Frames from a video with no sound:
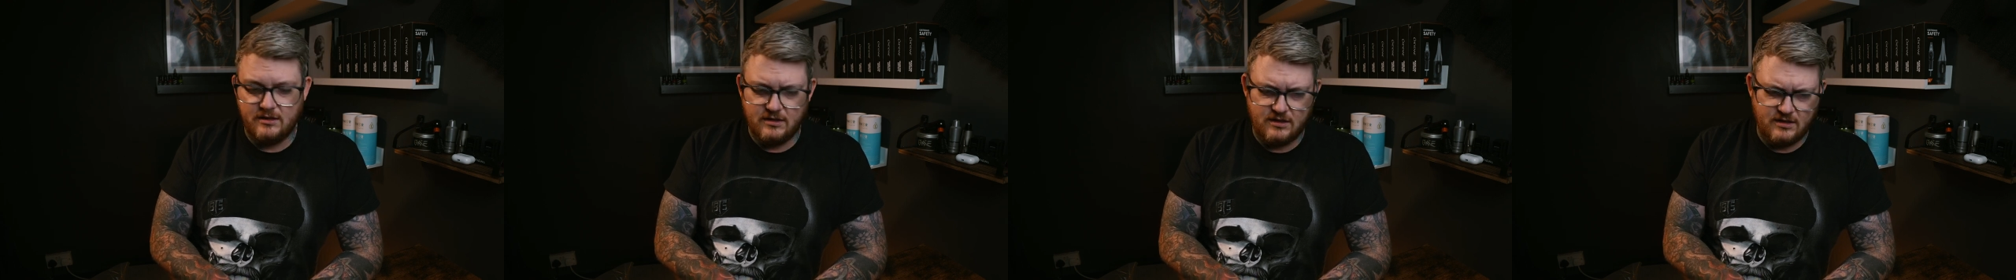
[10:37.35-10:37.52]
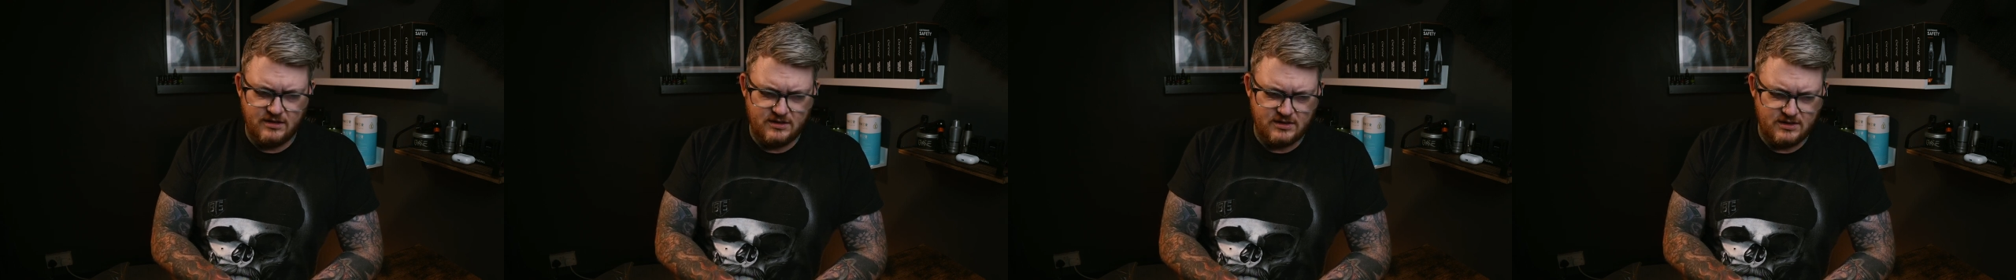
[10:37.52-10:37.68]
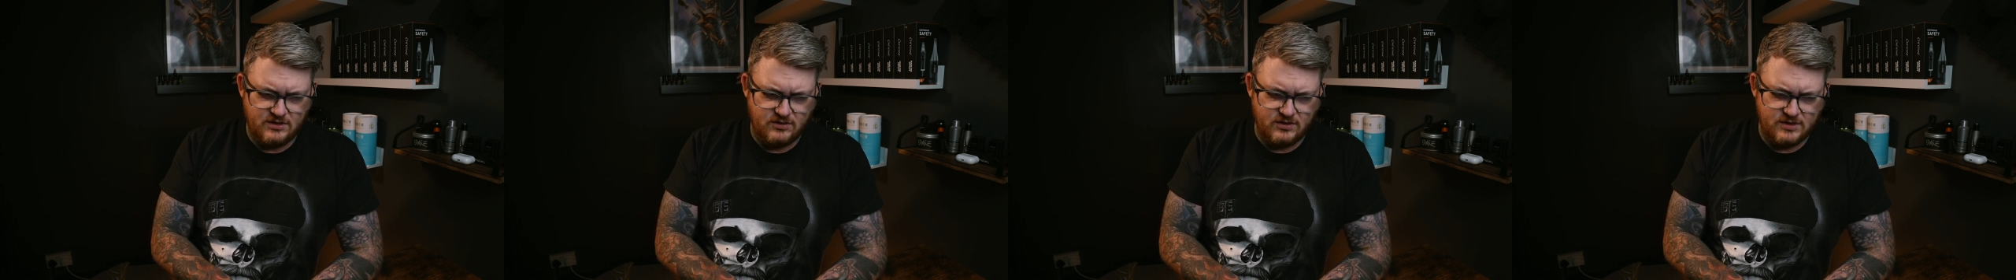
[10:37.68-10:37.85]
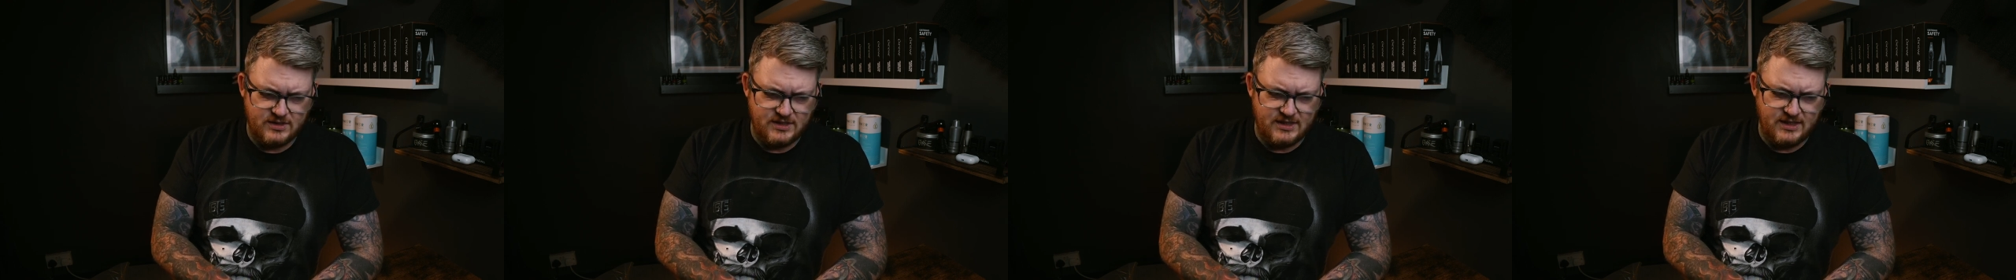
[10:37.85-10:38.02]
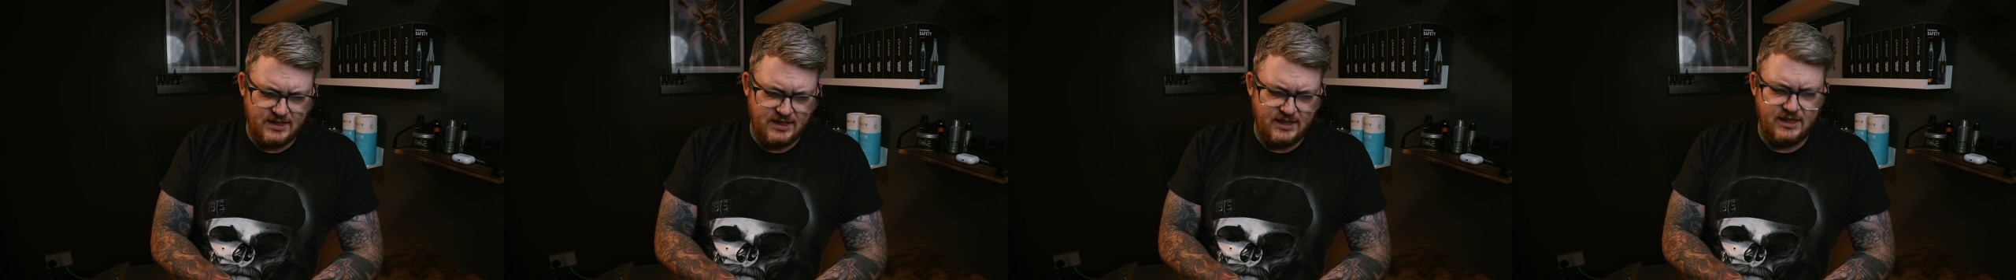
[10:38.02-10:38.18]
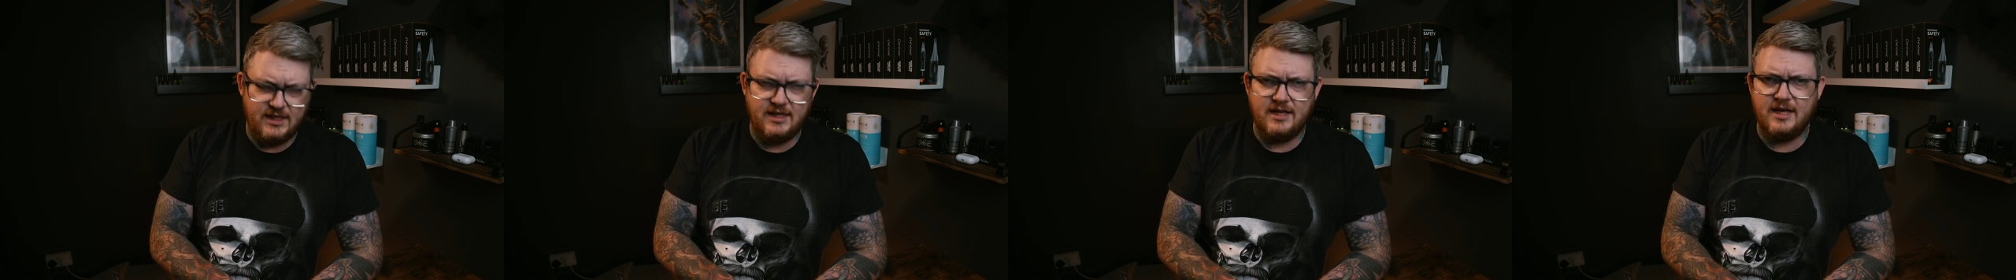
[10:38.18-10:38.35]
and it's got
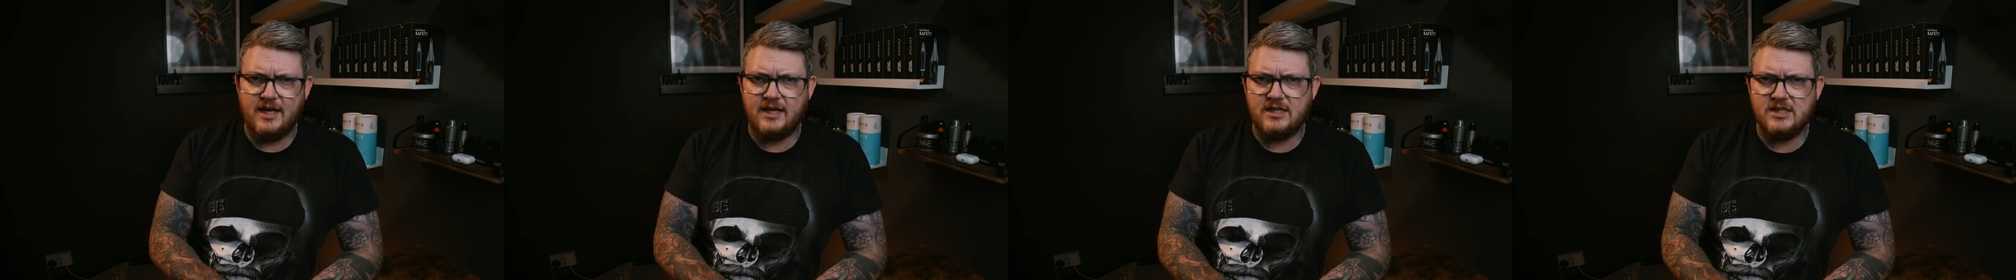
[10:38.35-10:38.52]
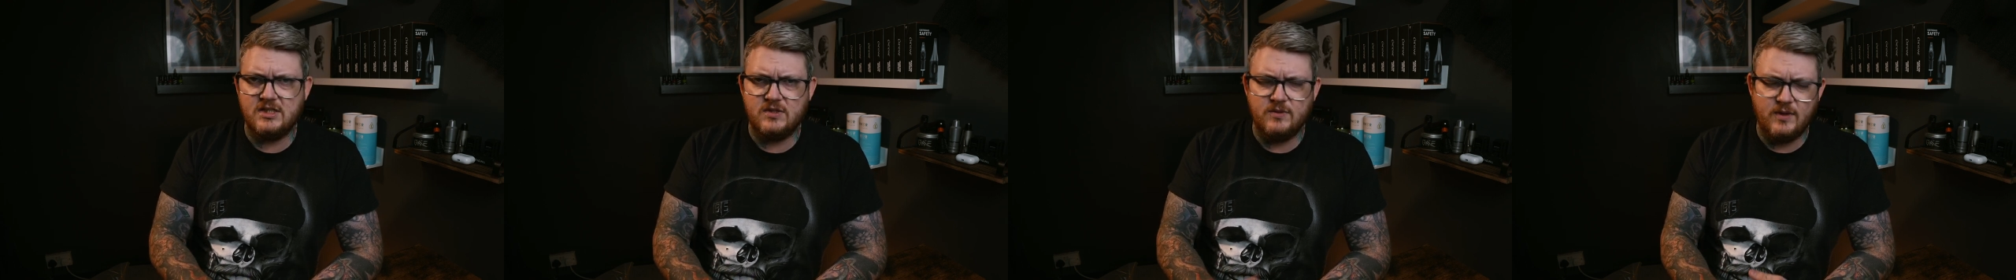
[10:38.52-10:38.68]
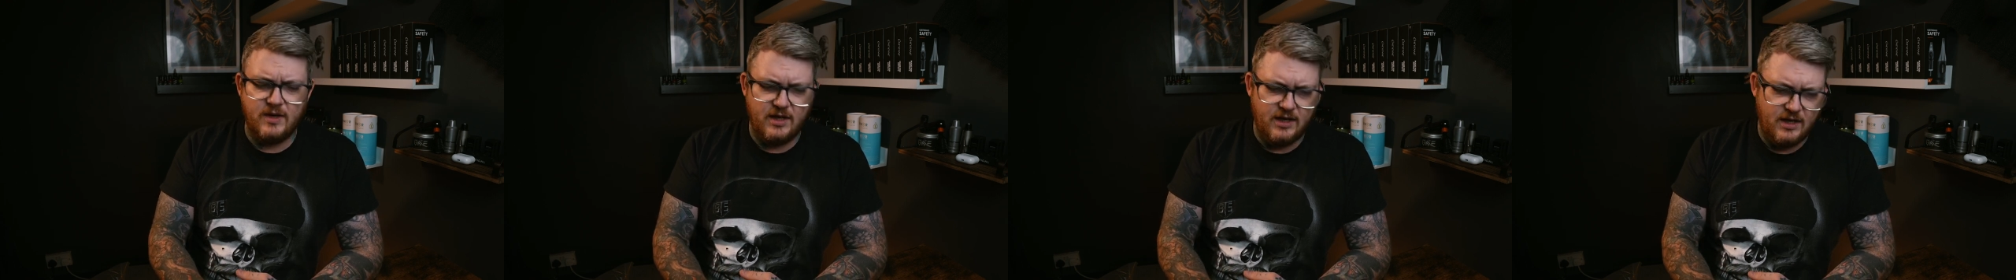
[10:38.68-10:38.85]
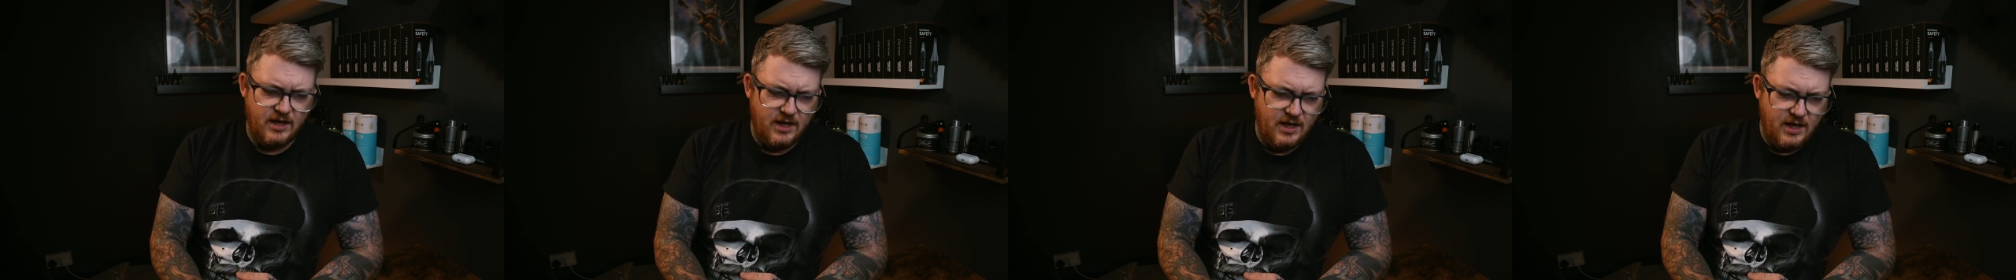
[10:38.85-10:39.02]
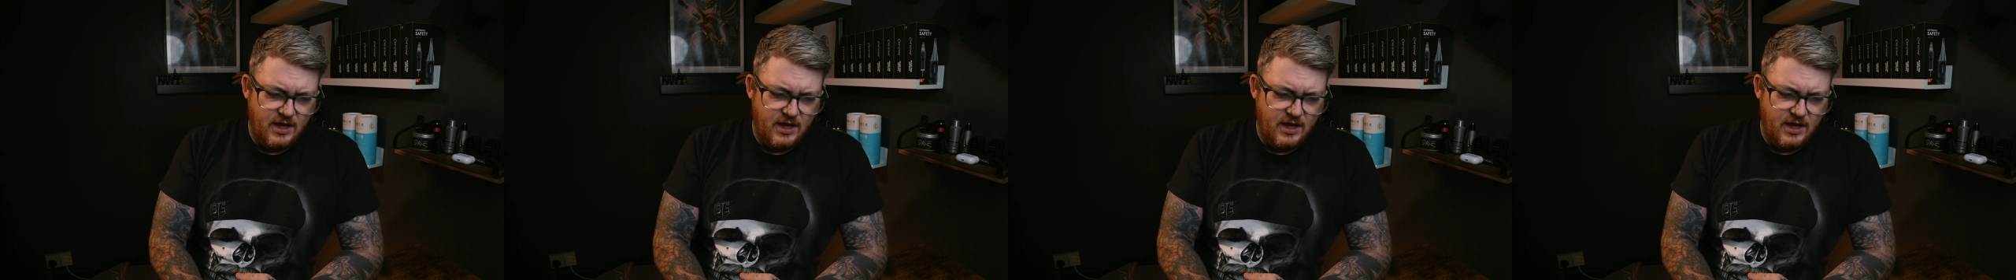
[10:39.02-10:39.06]
CE next to it.